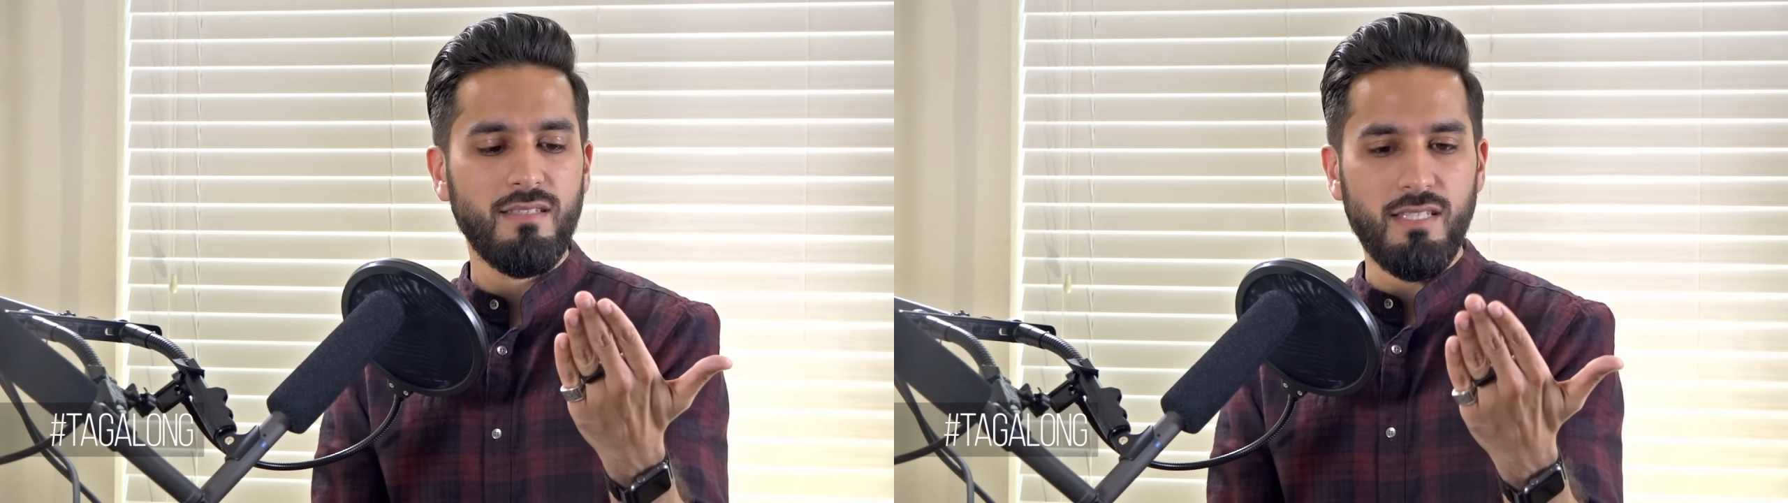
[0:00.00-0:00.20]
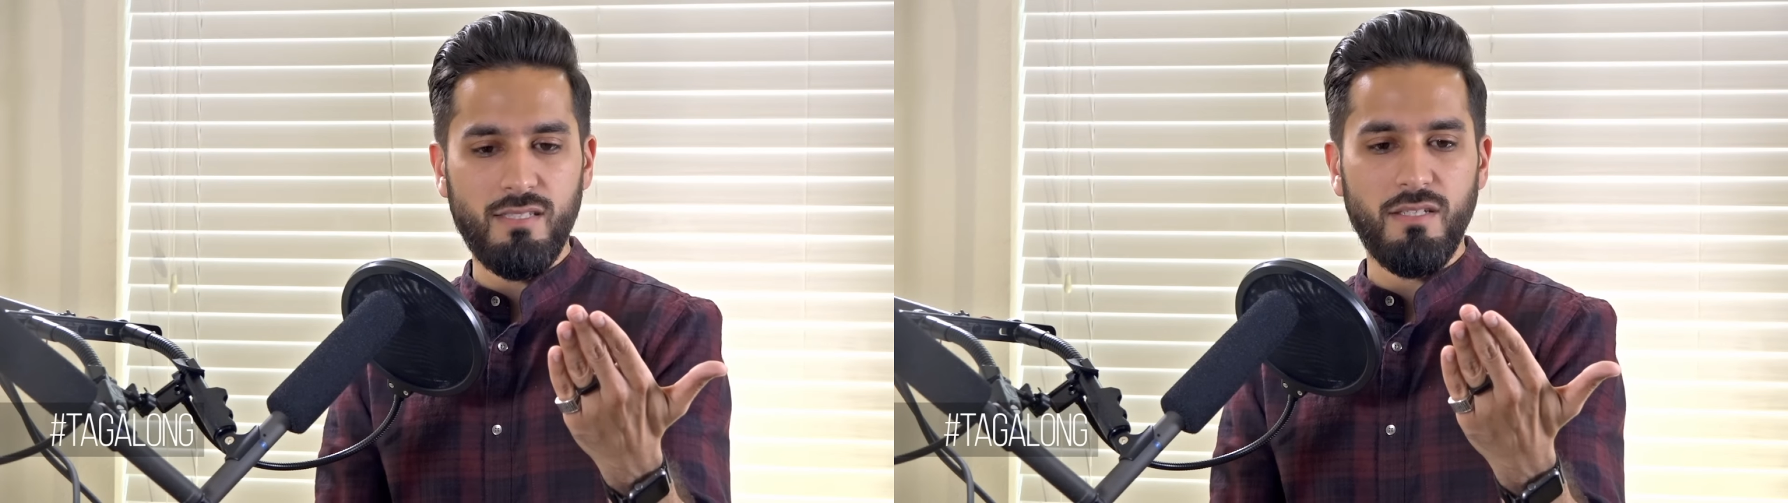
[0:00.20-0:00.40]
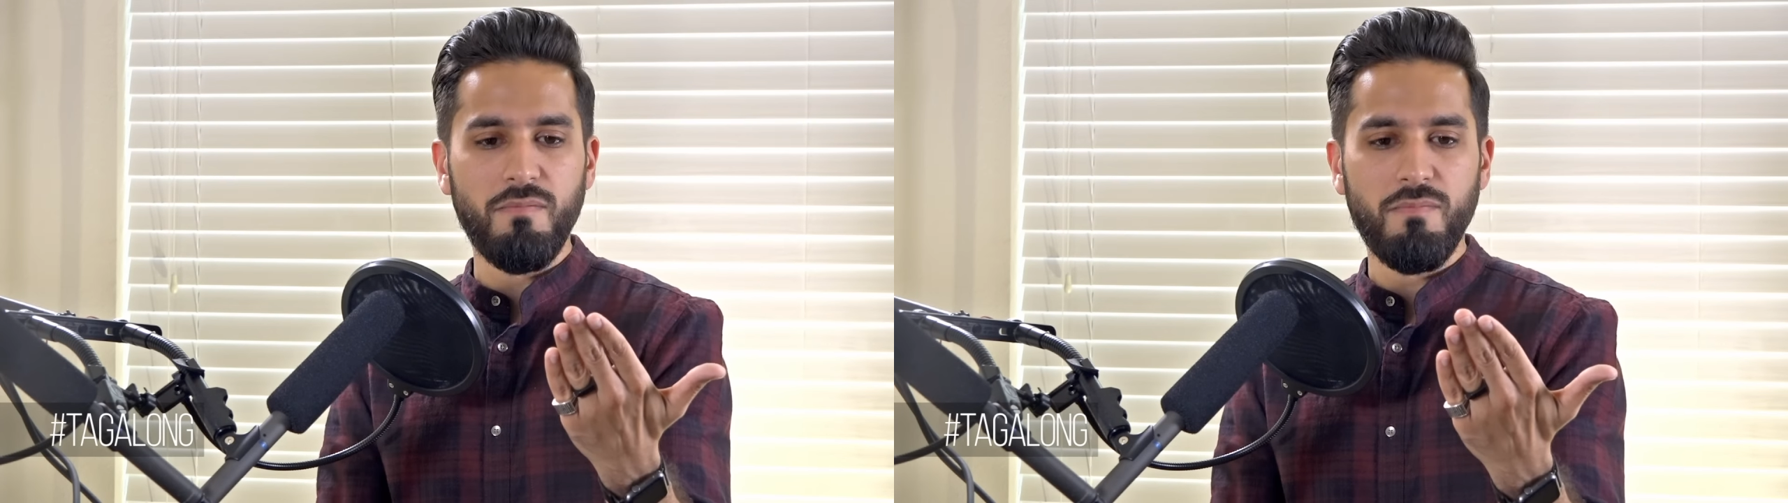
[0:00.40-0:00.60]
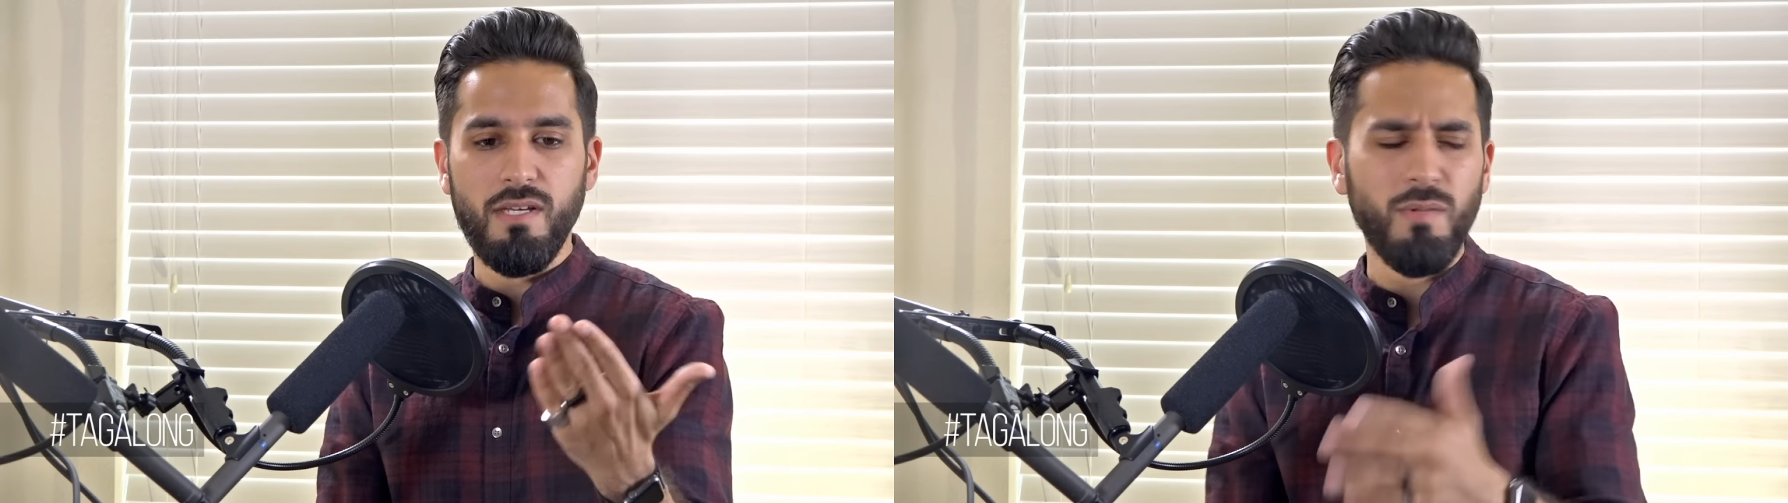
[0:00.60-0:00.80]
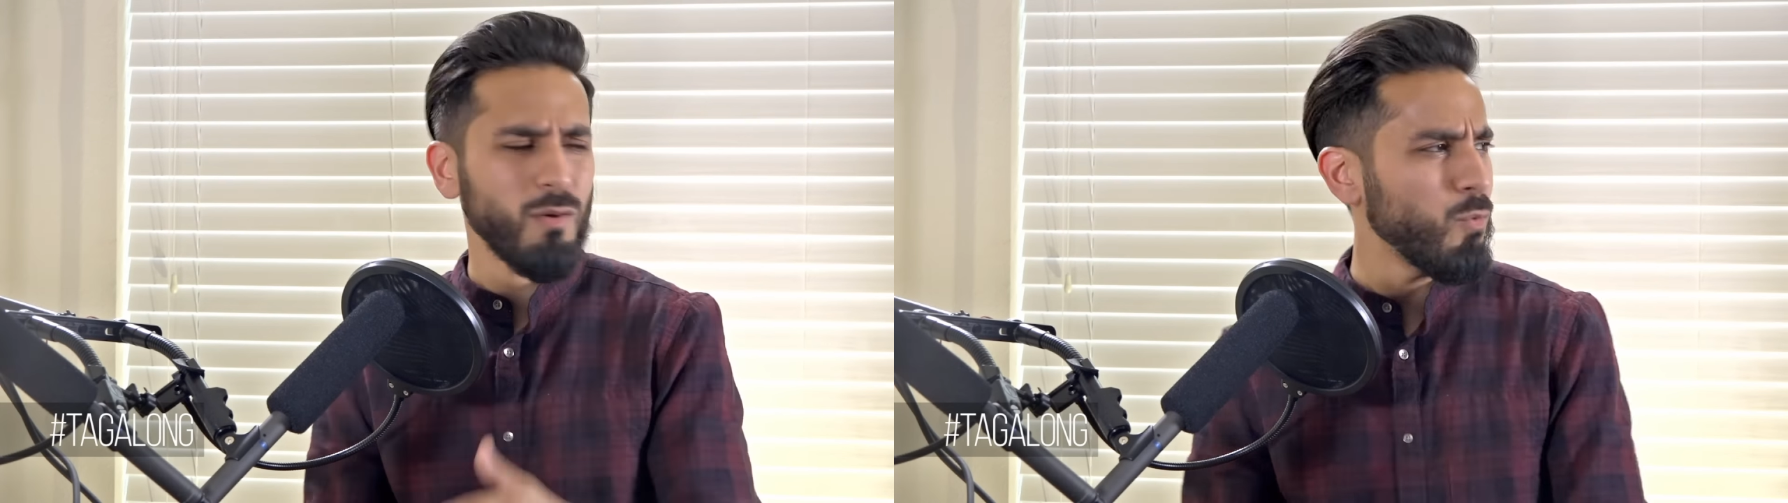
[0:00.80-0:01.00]
Tasleem,
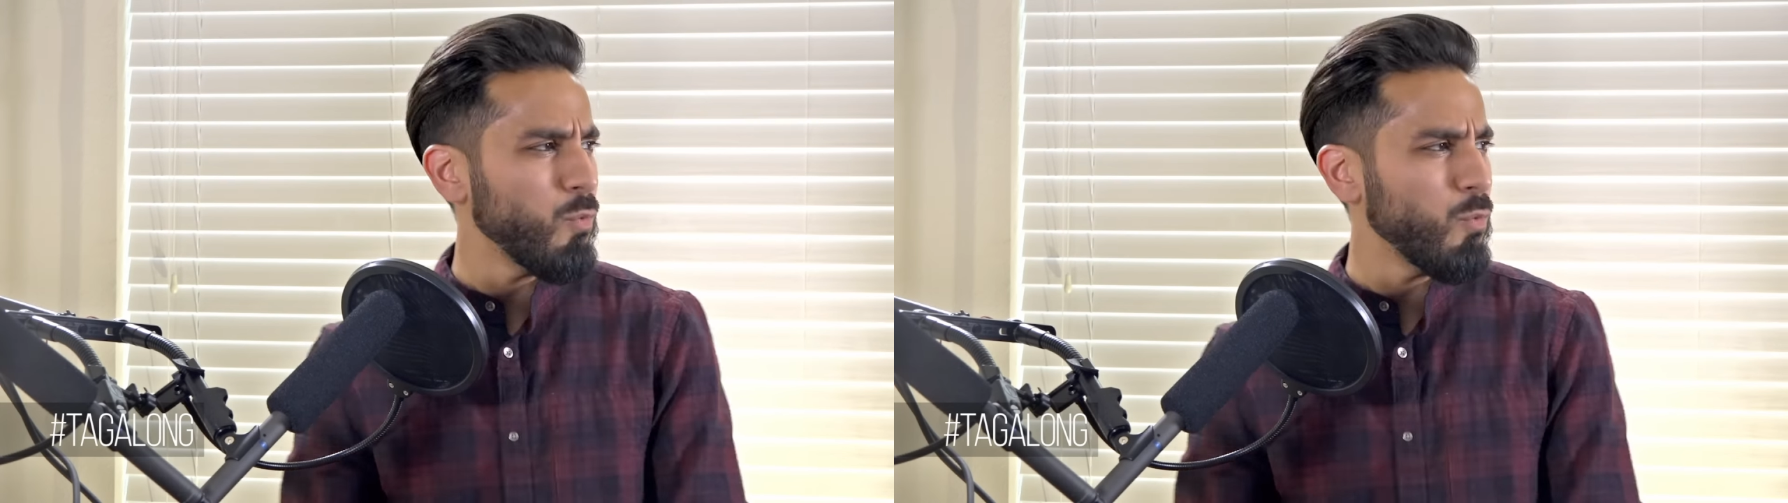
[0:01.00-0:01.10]
and I'm like,